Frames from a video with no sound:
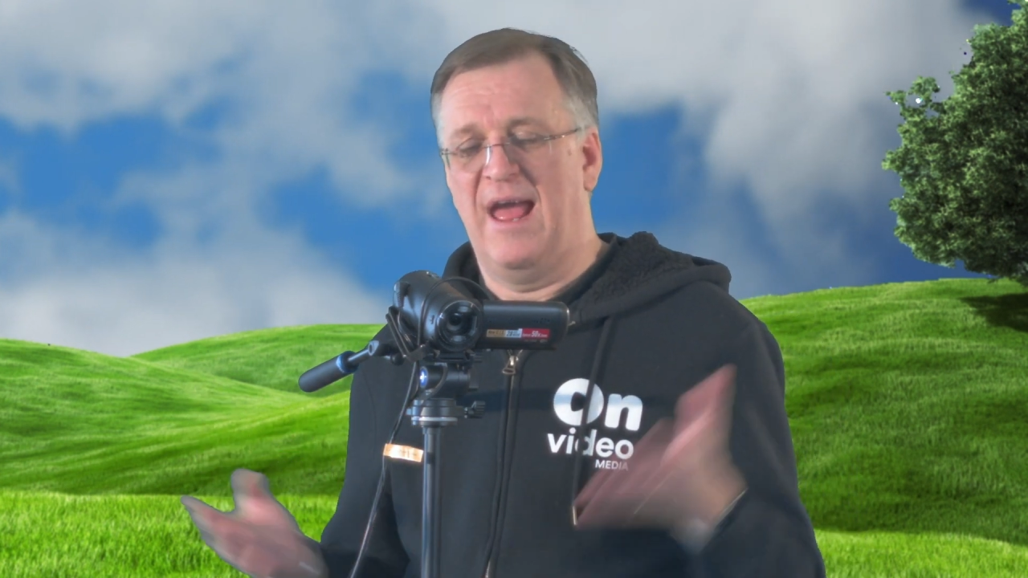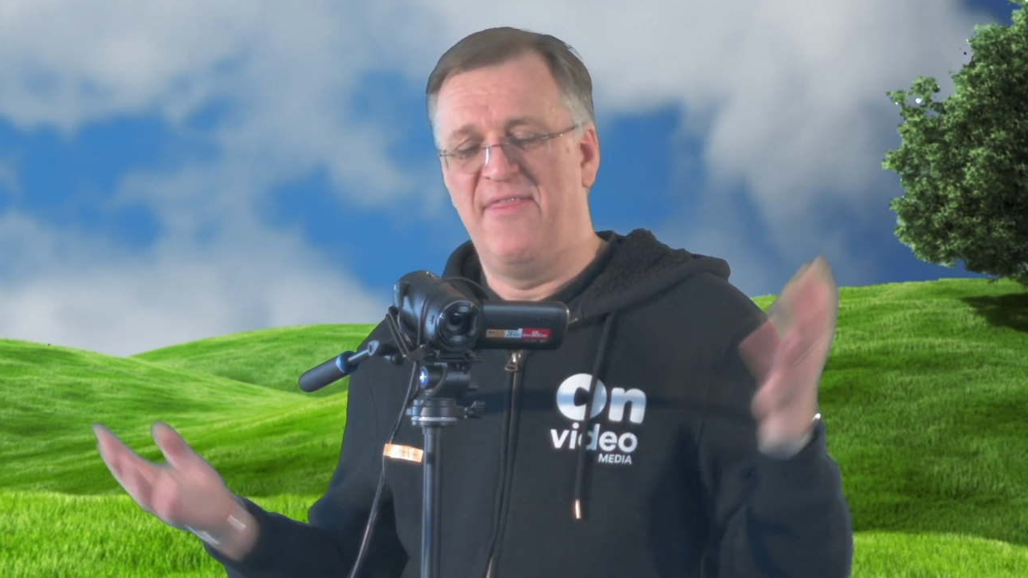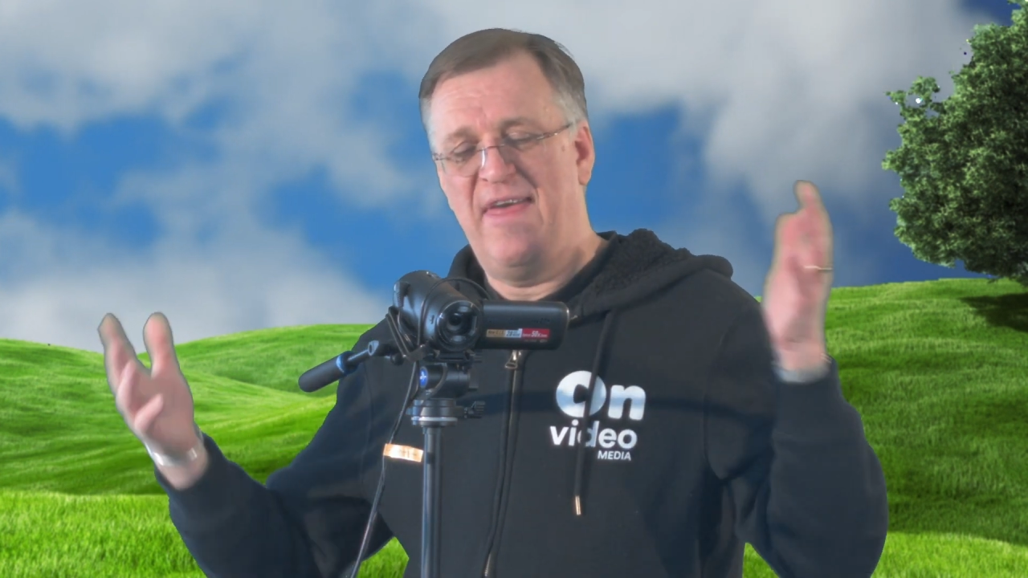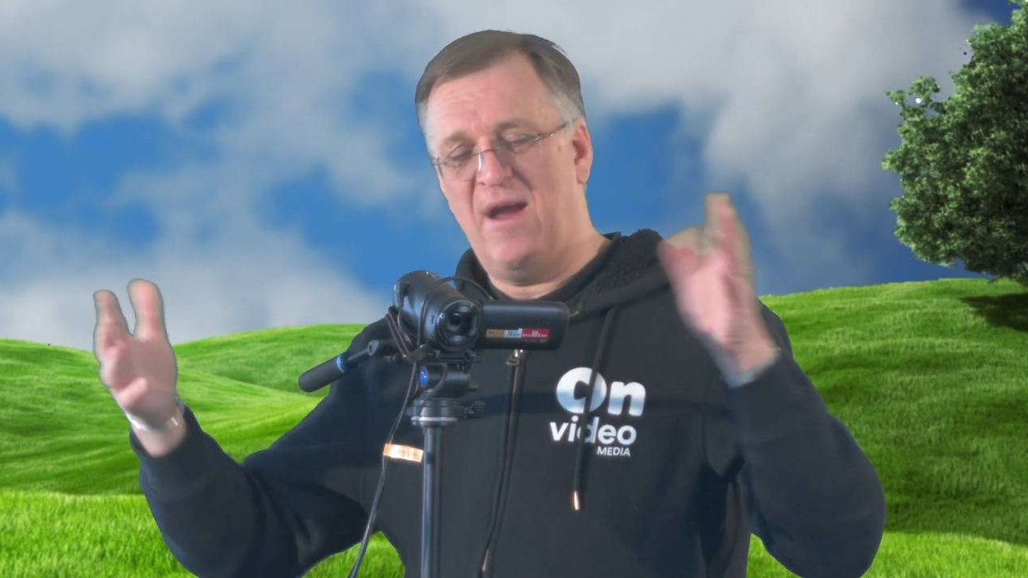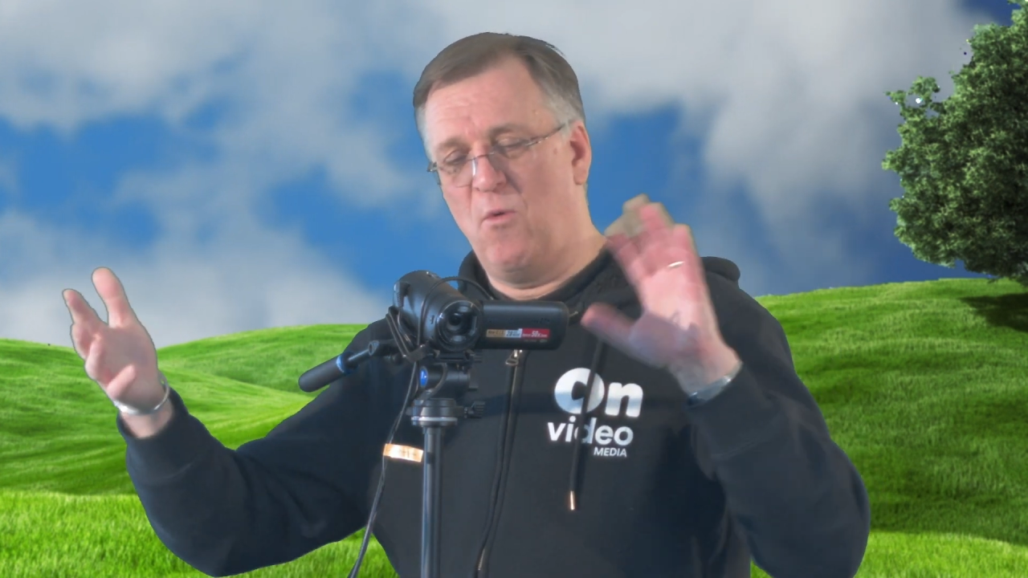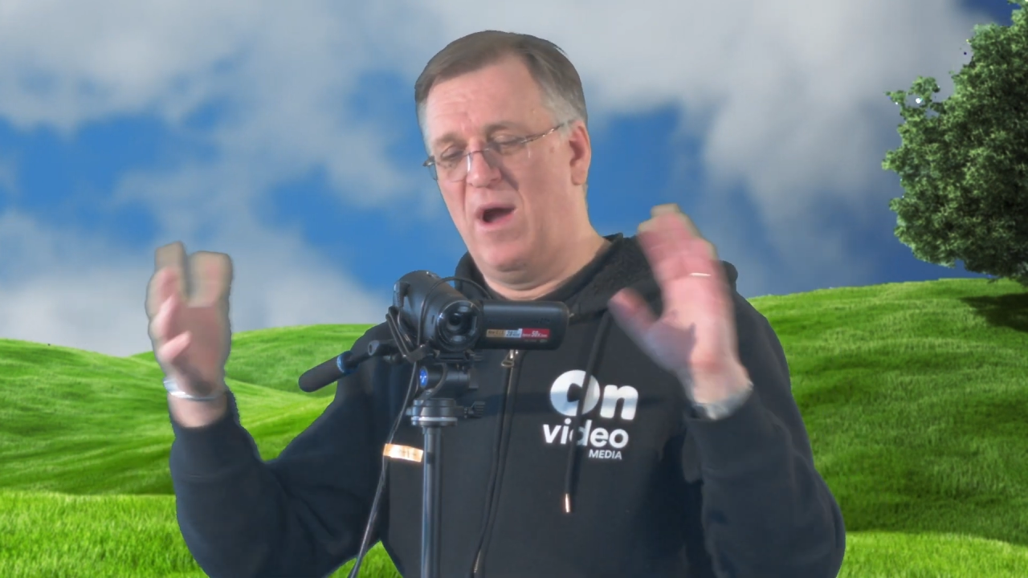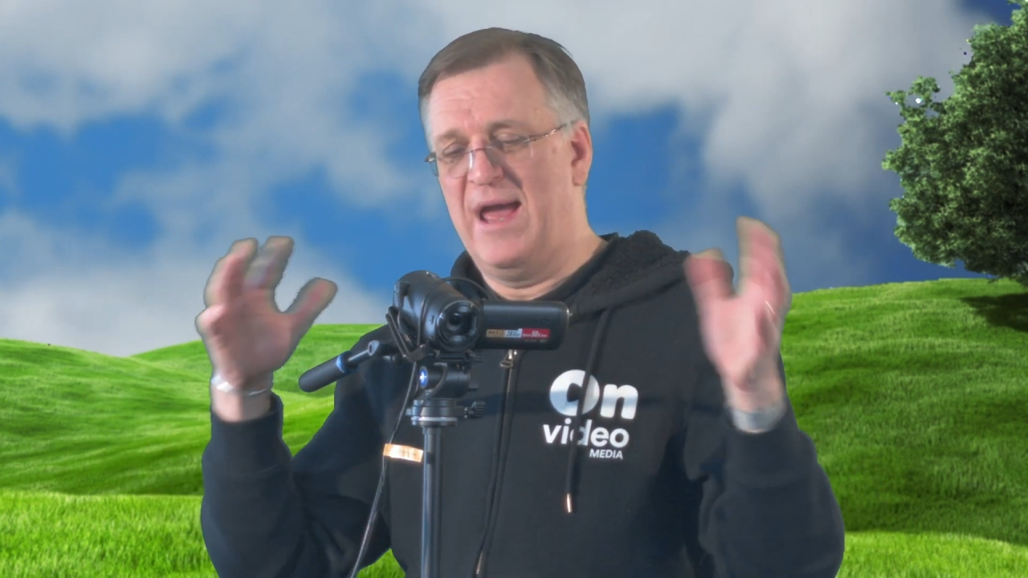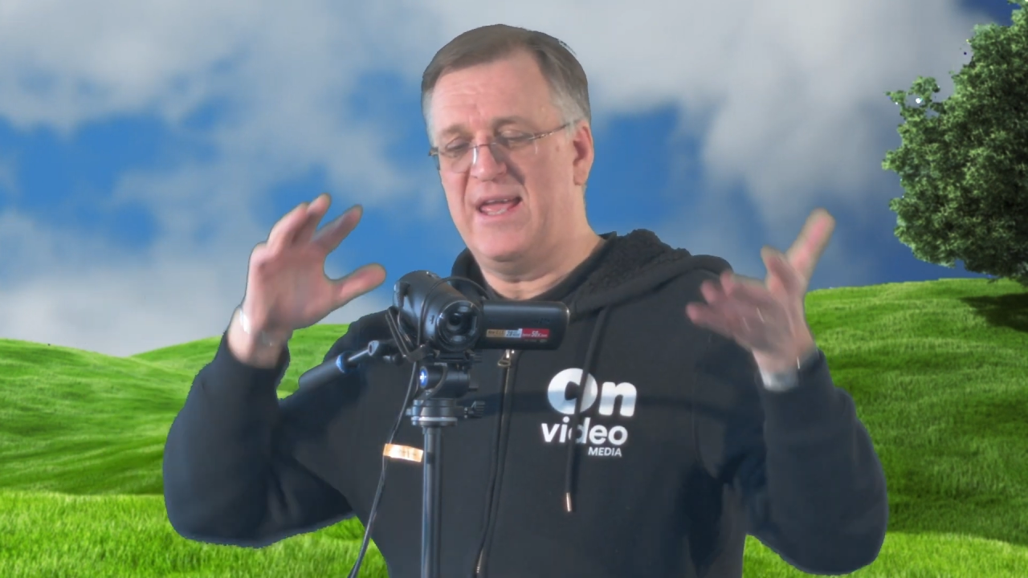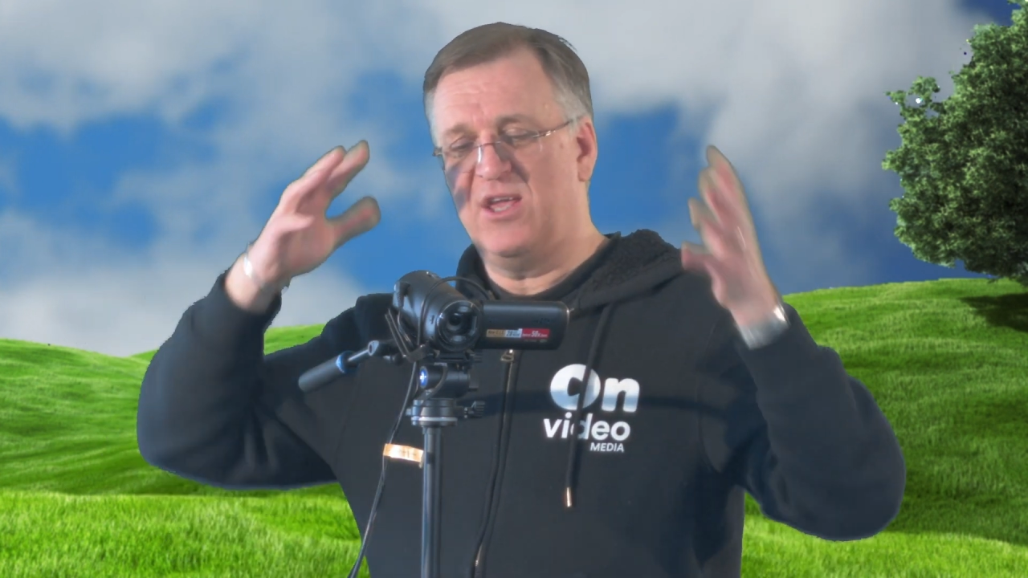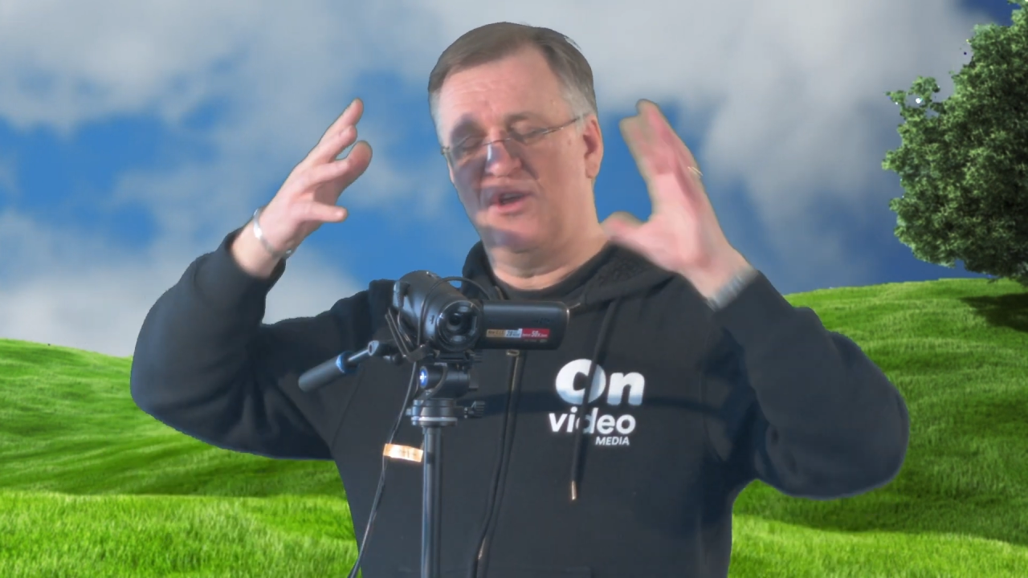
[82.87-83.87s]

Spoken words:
And that way